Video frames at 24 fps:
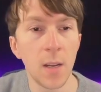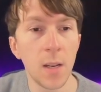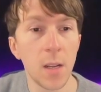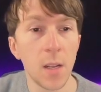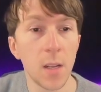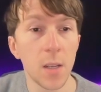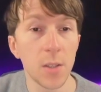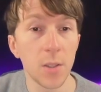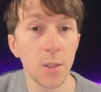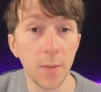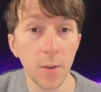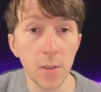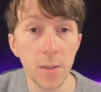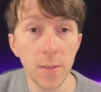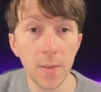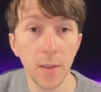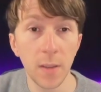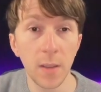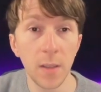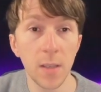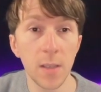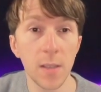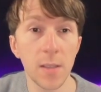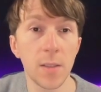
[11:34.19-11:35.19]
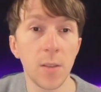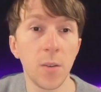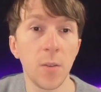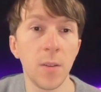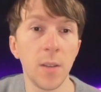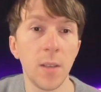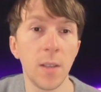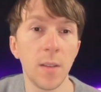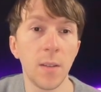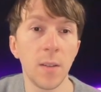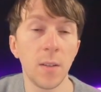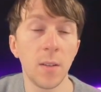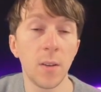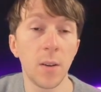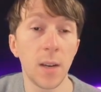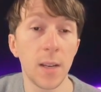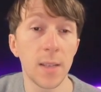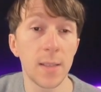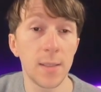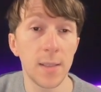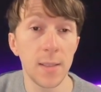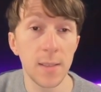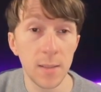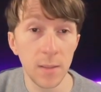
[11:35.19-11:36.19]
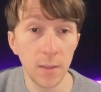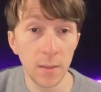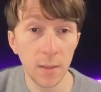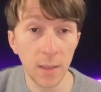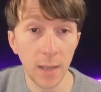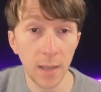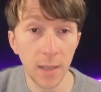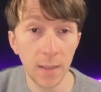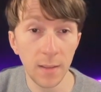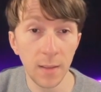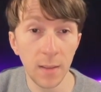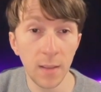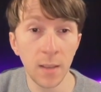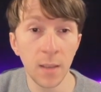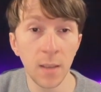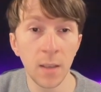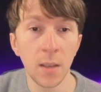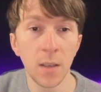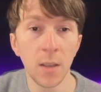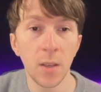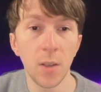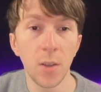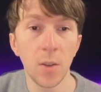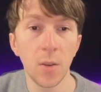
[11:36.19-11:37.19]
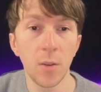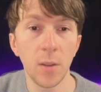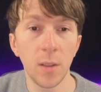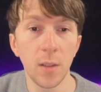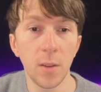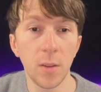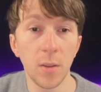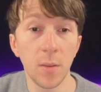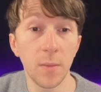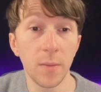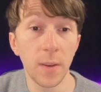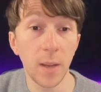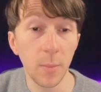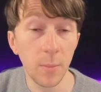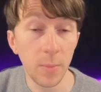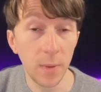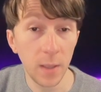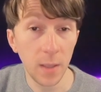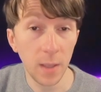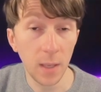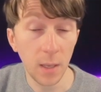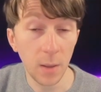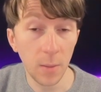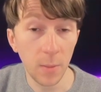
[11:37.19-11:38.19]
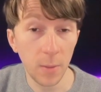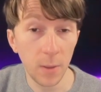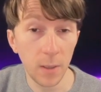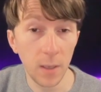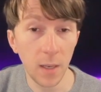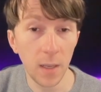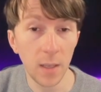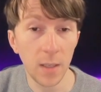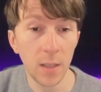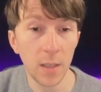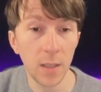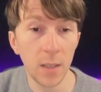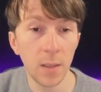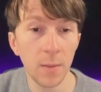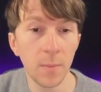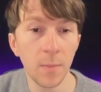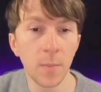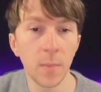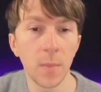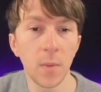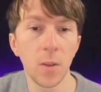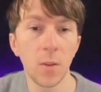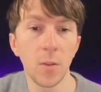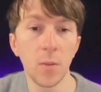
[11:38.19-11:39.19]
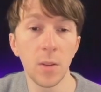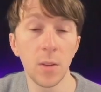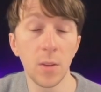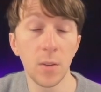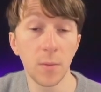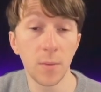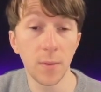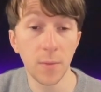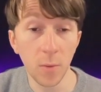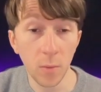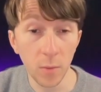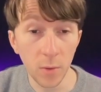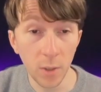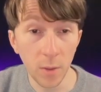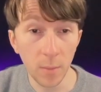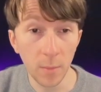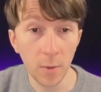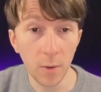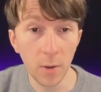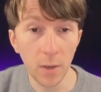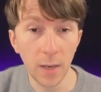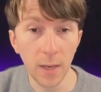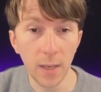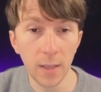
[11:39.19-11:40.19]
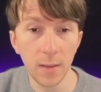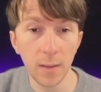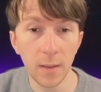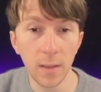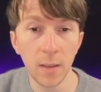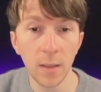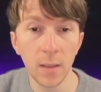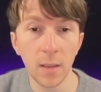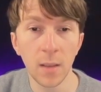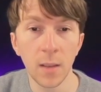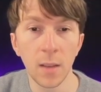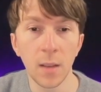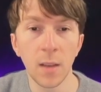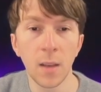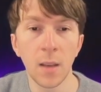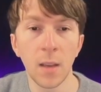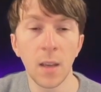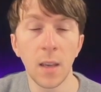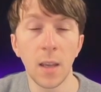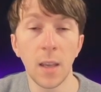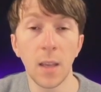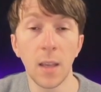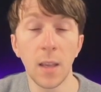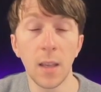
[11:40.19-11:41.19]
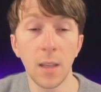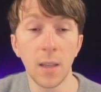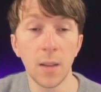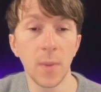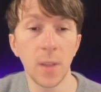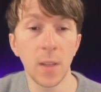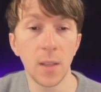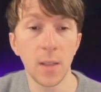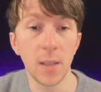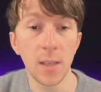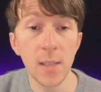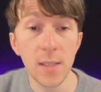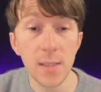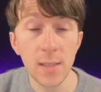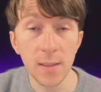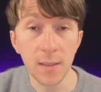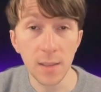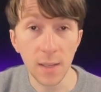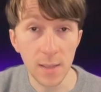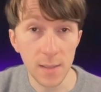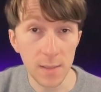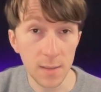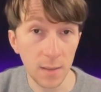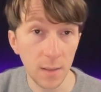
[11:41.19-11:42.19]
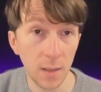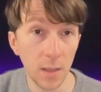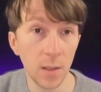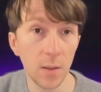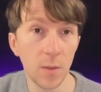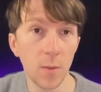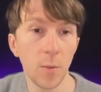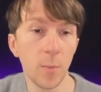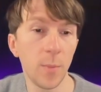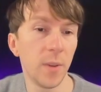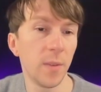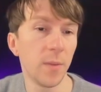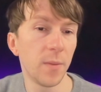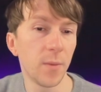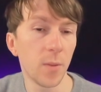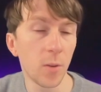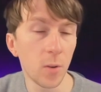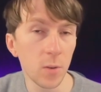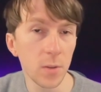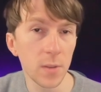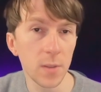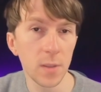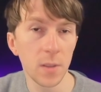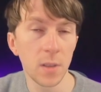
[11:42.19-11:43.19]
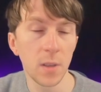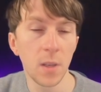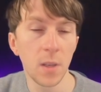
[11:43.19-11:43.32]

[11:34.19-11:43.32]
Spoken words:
So the first thing is you need the assistant ID, you need the Vapi API key, you need the phone number ID, and is testing to be false.